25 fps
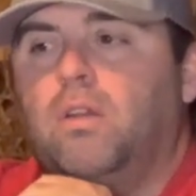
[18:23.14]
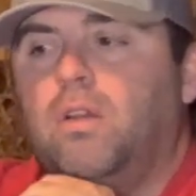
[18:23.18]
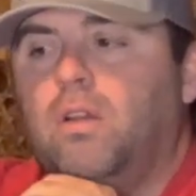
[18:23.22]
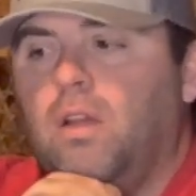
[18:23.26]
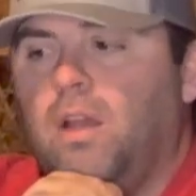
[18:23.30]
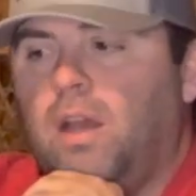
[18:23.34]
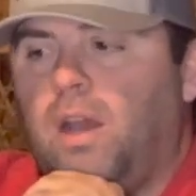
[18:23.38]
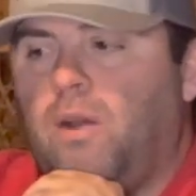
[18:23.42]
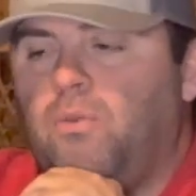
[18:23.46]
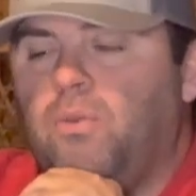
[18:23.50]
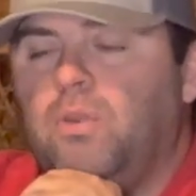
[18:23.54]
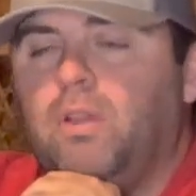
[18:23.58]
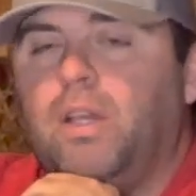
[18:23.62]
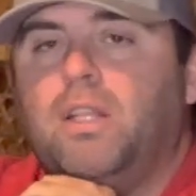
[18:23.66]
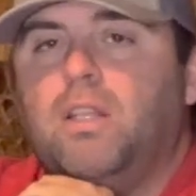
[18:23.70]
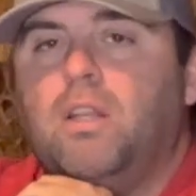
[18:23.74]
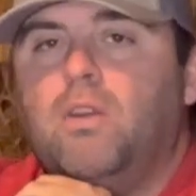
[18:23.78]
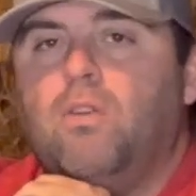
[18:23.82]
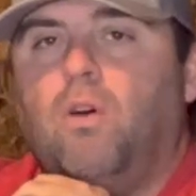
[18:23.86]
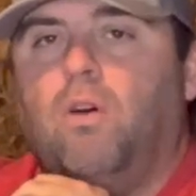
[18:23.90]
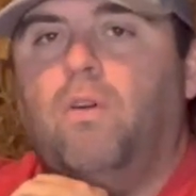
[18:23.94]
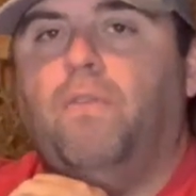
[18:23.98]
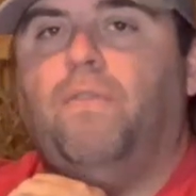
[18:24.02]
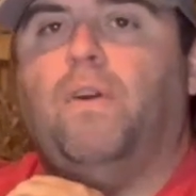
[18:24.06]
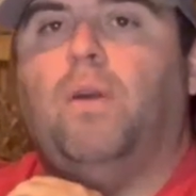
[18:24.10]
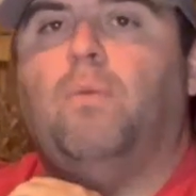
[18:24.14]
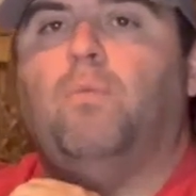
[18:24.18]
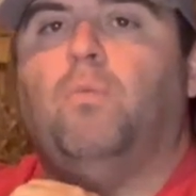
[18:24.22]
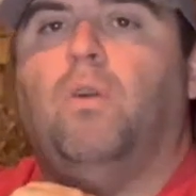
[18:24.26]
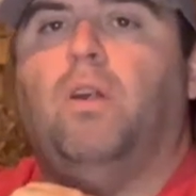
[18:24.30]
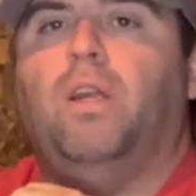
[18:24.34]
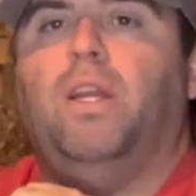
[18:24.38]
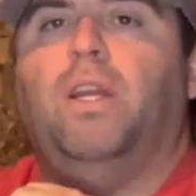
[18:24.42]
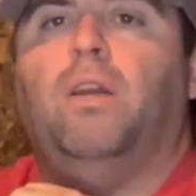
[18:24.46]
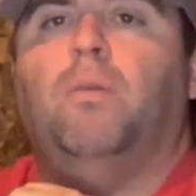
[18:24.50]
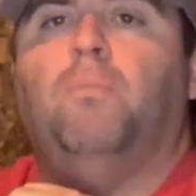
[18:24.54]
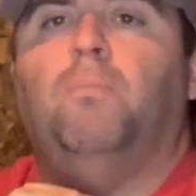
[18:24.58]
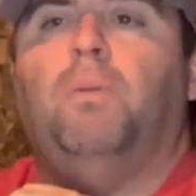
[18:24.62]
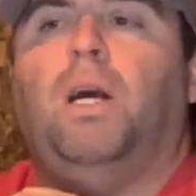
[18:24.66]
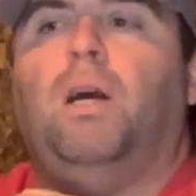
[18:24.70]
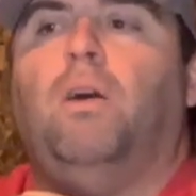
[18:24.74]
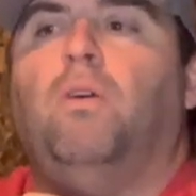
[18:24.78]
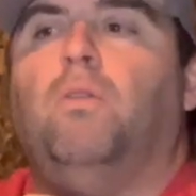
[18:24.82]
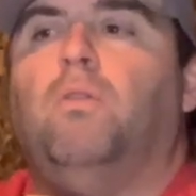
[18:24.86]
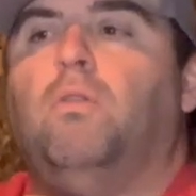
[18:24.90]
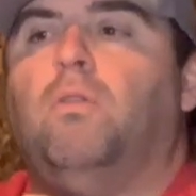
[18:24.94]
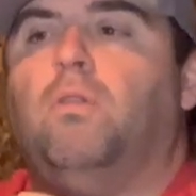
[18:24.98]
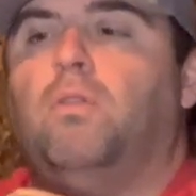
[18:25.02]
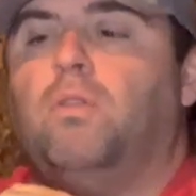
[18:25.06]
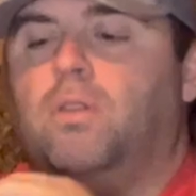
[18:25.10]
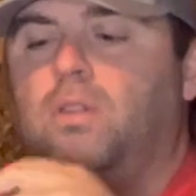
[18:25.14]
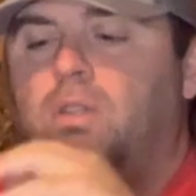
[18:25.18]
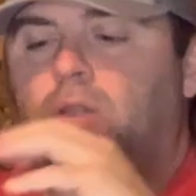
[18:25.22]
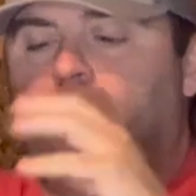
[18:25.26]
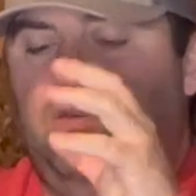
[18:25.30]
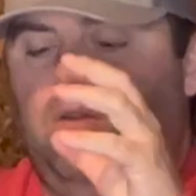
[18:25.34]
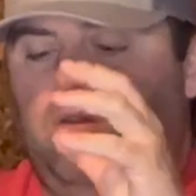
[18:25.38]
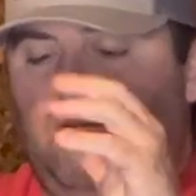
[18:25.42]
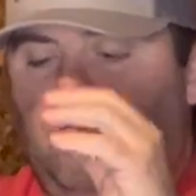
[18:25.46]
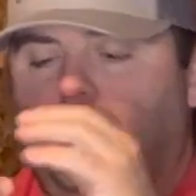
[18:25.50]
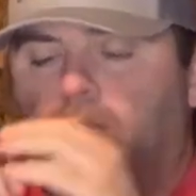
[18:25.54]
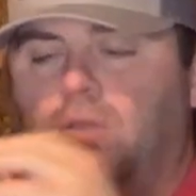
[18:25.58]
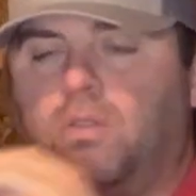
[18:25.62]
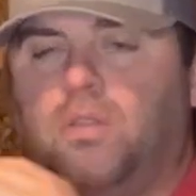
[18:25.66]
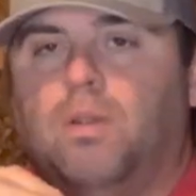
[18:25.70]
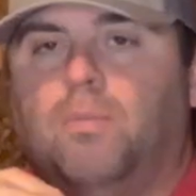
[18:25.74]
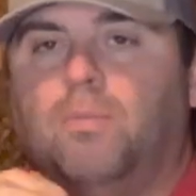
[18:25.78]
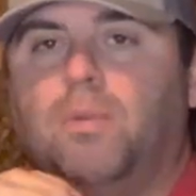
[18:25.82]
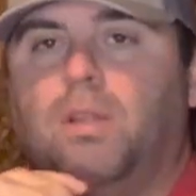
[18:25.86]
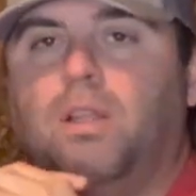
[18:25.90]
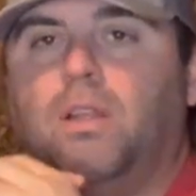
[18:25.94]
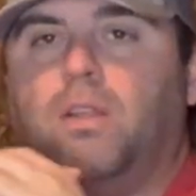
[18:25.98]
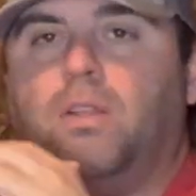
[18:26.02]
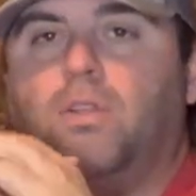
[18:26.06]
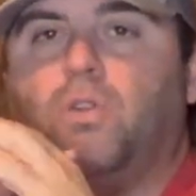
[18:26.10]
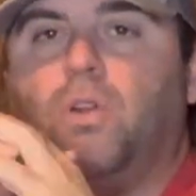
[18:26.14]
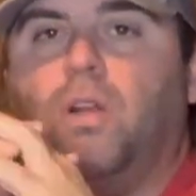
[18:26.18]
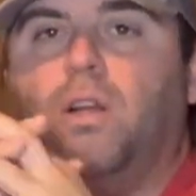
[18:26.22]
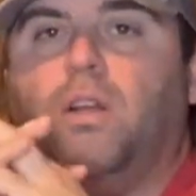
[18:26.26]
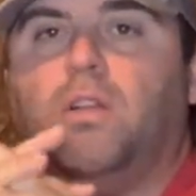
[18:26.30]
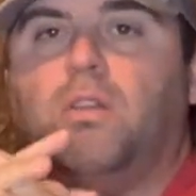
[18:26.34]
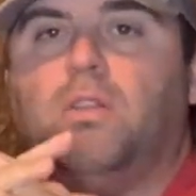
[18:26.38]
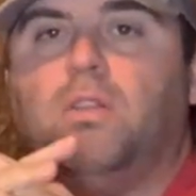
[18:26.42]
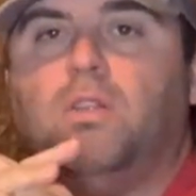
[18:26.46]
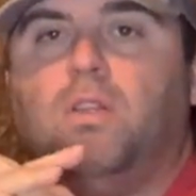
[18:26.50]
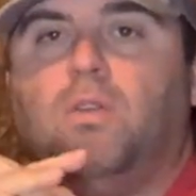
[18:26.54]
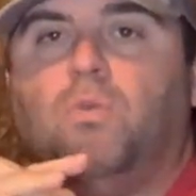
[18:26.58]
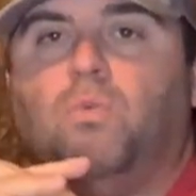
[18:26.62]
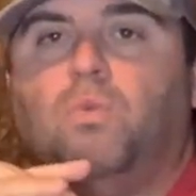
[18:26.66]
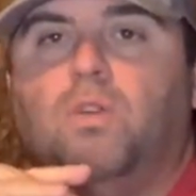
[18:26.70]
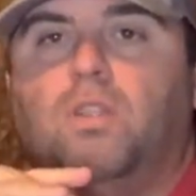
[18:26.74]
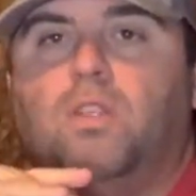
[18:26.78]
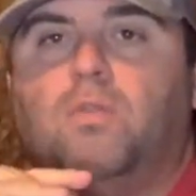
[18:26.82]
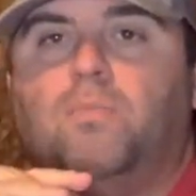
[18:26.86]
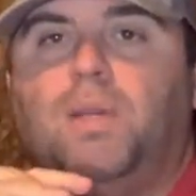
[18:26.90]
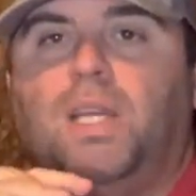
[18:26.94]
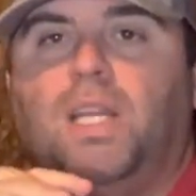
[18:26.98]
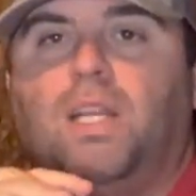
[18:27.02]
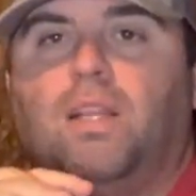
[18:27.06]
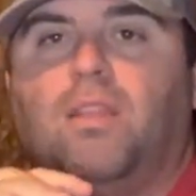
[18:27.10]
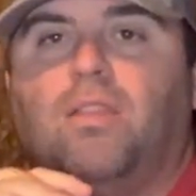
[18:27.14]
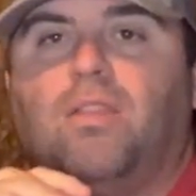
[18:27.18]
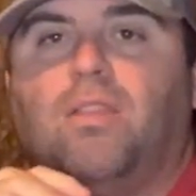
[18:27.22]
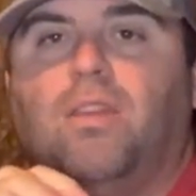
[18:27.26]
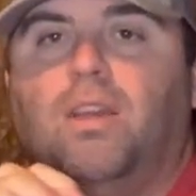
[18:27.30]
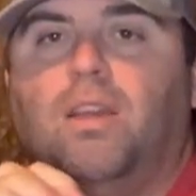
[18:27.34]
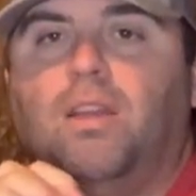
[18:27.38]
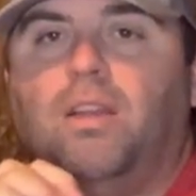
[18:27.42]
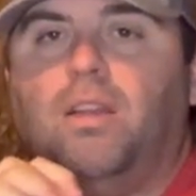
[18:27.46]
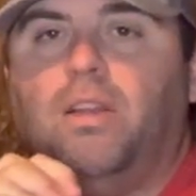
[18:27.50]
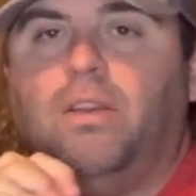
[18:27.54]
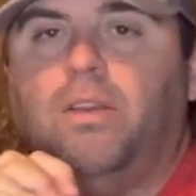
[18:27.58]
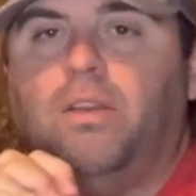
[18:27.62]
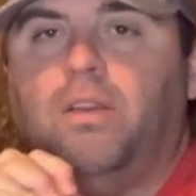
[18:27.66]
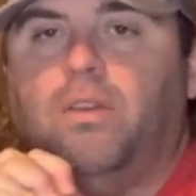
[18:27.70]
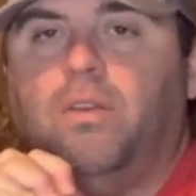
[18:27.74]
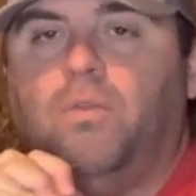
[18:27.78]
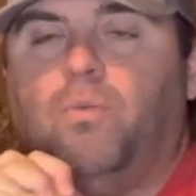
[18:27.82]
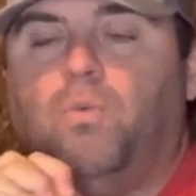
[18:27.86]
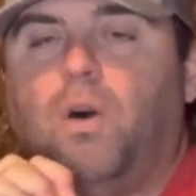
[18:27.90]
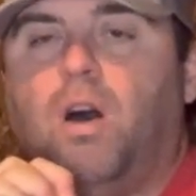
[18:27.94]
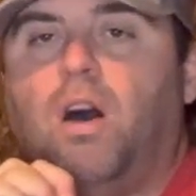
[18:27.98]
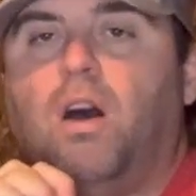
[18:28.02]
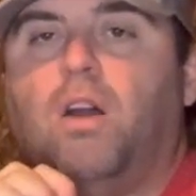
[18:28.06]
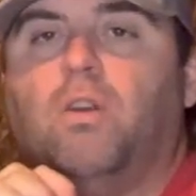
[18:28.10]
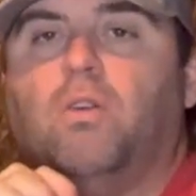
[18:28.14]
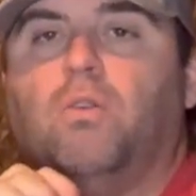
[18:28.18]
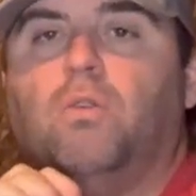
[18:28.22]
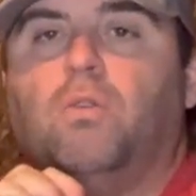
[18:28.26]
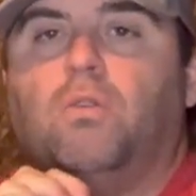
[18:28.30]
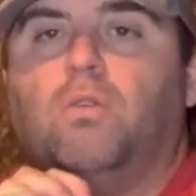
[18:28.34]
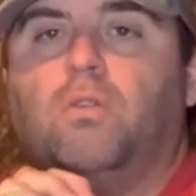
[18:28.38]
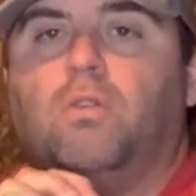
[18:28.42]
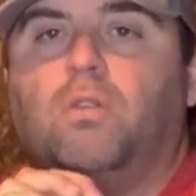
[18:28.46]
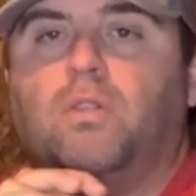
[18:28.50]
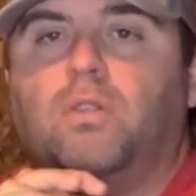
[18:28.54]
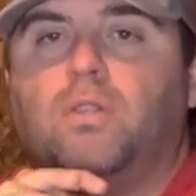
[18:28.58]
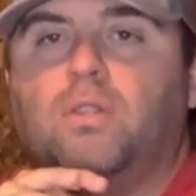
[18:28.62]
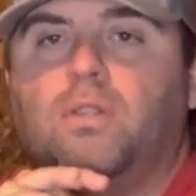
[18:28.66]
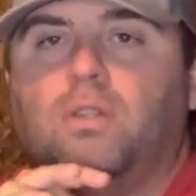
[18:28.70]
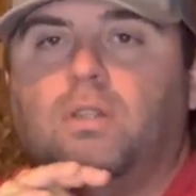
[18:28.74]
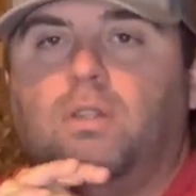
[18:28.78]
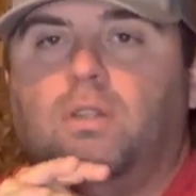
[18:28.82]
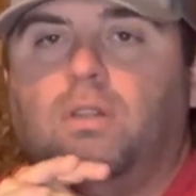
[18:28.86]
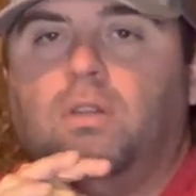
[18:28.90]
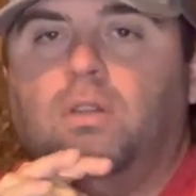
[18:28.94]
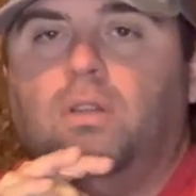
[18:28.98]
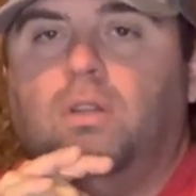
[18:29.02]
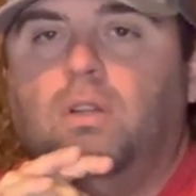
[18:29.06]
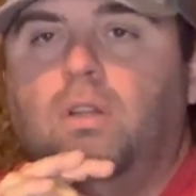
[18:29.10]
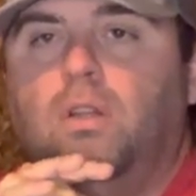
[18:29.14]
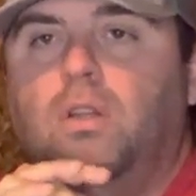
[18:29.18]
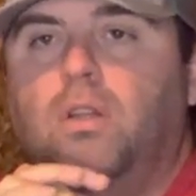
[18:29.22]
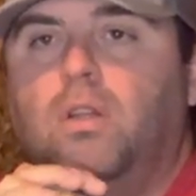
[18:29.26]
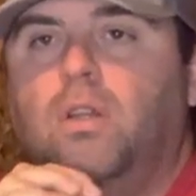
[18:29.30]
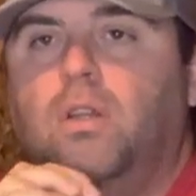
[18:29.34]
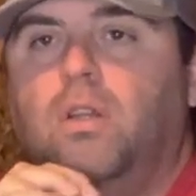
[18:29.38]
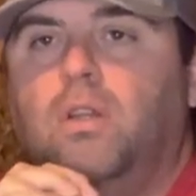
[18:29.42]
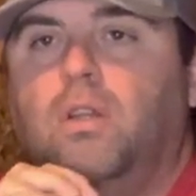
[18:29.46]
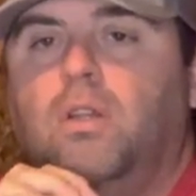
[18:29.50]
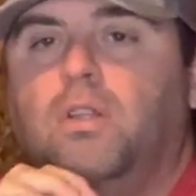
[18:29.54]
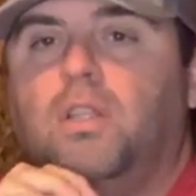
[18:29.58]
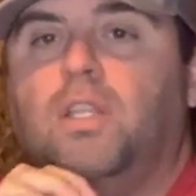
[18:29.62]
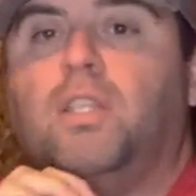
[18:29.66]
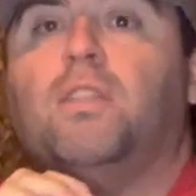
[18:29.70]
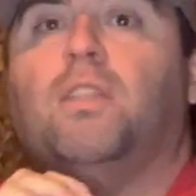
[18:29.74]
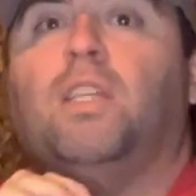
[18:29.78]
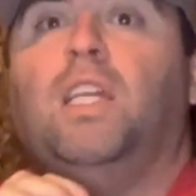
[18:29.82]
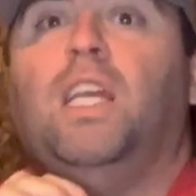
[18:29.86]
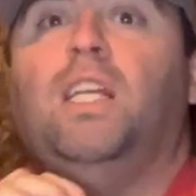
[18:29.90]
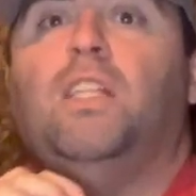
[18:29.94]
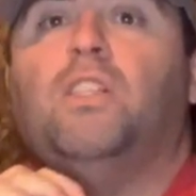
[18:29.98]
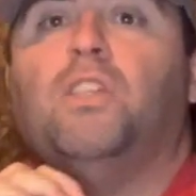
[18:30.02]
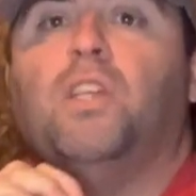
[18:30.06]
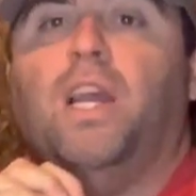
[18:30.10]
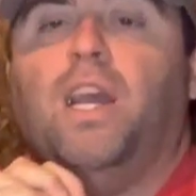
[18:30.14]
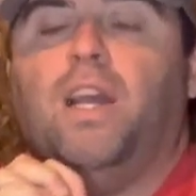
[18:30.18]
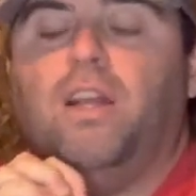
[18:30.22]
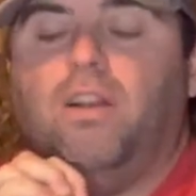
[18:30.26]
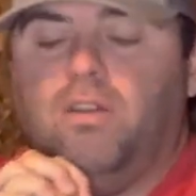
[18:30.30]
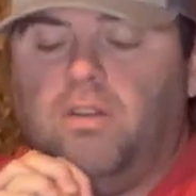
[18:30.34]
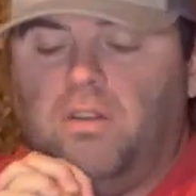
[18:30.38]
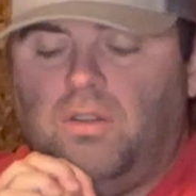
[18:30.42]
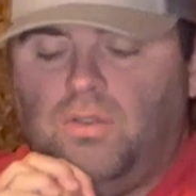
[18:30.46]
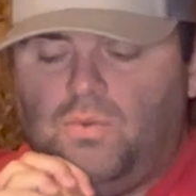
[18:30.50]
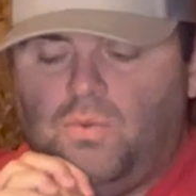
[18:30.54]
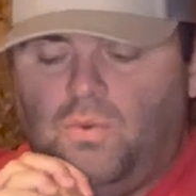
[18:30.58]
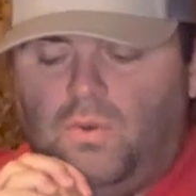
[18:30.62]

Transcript: I would like to know if I'm right about, you know, some of the trails in the woods being thin and water holes, and the ski chatter.